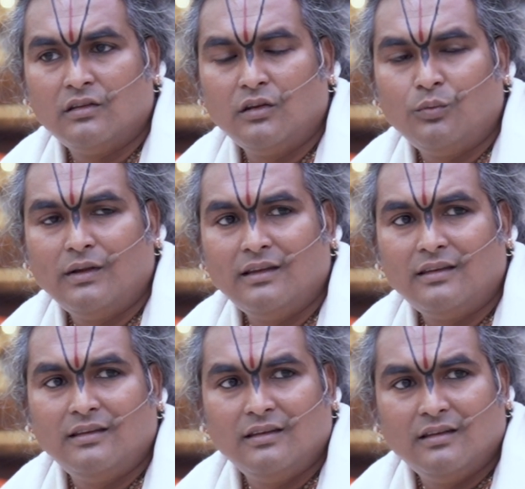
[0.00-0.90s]
So it
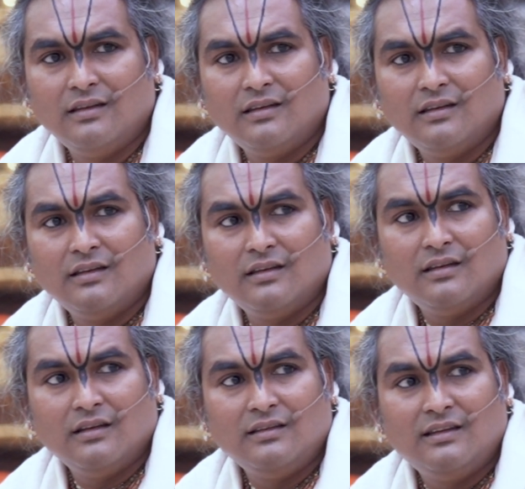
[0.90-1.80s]
went,
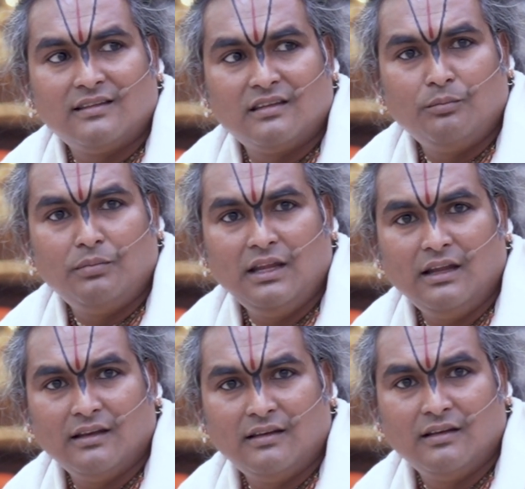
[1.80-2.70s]
it
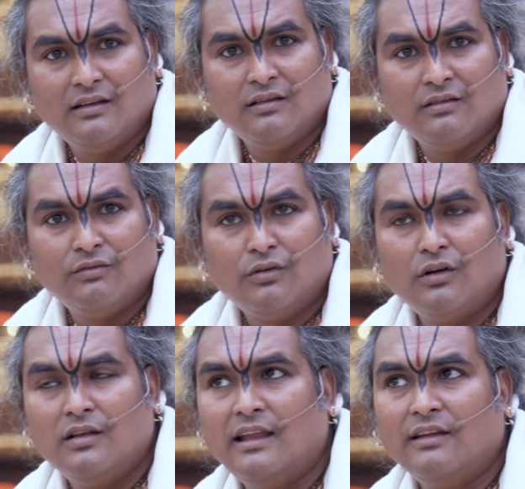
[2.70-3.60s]
disappeared
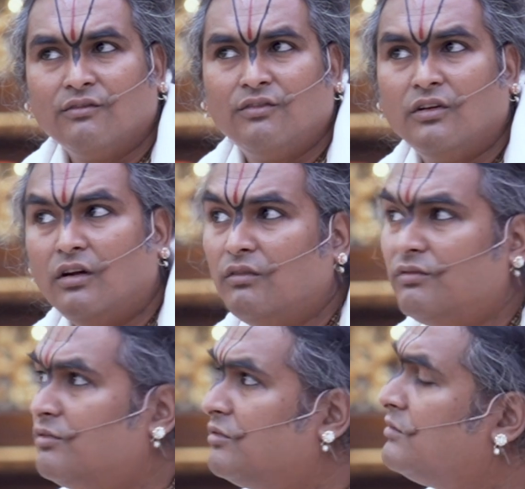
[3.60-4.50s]
for a length of,